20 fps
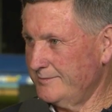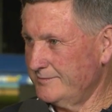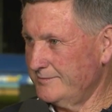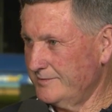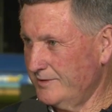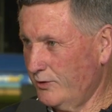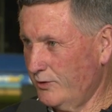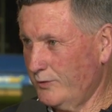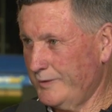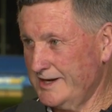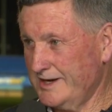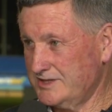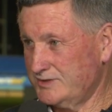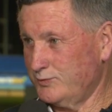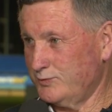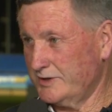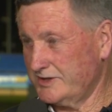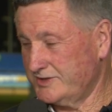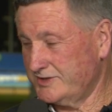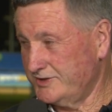
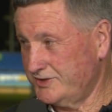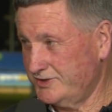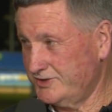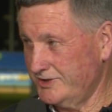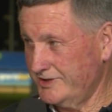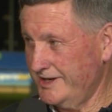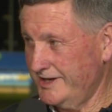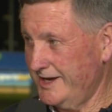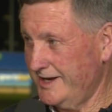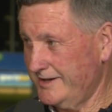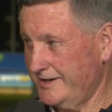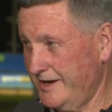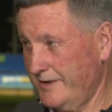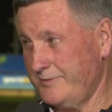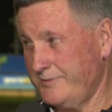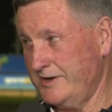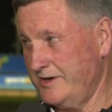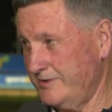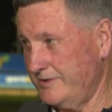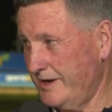Always watch the Shootout.
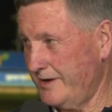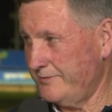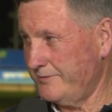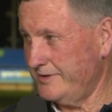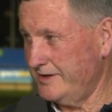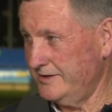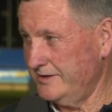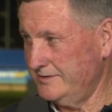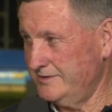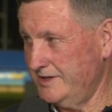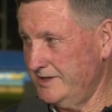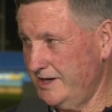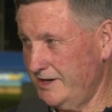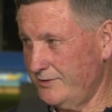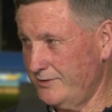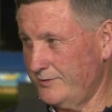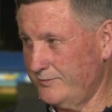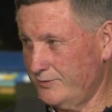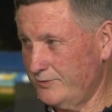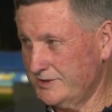Every
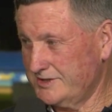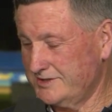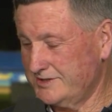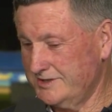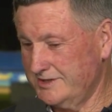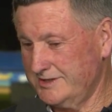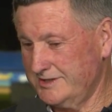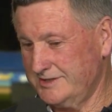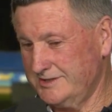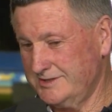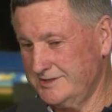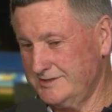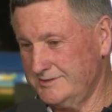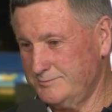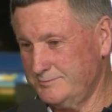year I've watched it and